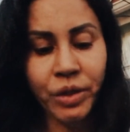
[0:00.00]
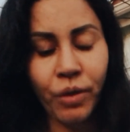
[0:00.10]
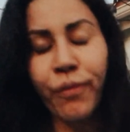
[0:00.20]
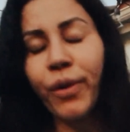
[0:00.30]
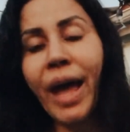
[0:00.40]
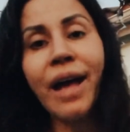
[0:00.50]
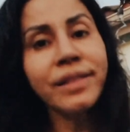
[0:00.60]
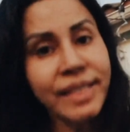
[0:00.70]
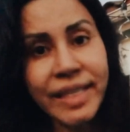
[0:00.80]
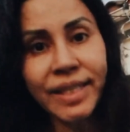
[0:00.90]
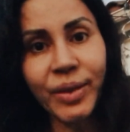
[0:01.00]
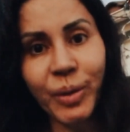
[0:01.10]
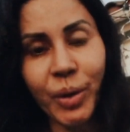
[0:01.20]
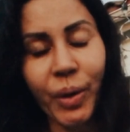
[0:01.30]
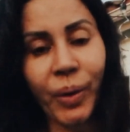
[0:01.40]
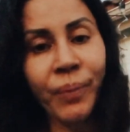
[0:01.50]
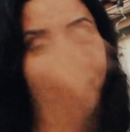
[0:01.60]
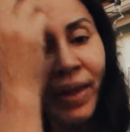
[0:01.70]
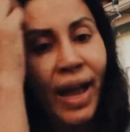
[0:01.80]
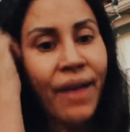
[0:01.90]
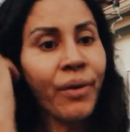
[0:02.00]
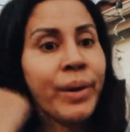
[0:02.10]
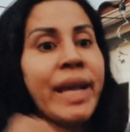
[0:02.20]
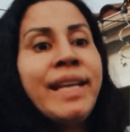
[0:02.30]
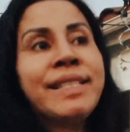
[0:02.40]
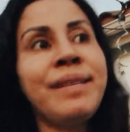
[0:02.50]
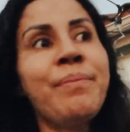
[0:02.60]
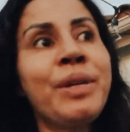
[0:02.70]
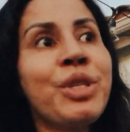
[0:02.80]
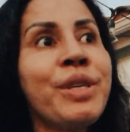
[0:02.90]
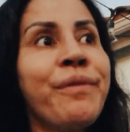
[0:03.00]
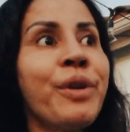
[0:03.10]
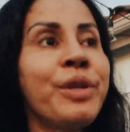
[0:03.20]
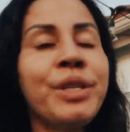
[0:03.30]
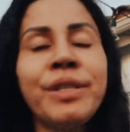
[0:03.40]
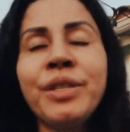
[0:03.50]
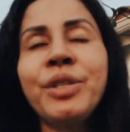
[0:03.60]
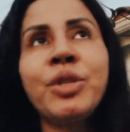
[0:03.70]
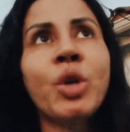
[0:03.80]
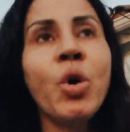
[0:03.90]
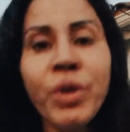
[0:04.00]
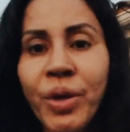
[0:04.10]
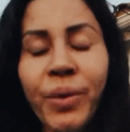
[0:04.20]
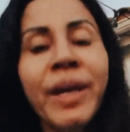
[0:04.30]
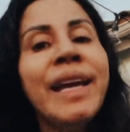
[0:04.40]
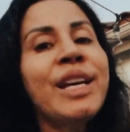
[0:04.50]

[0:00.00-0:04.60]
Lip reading: So for Elsy's little girl, I've already seen pictures of her. She's so cute.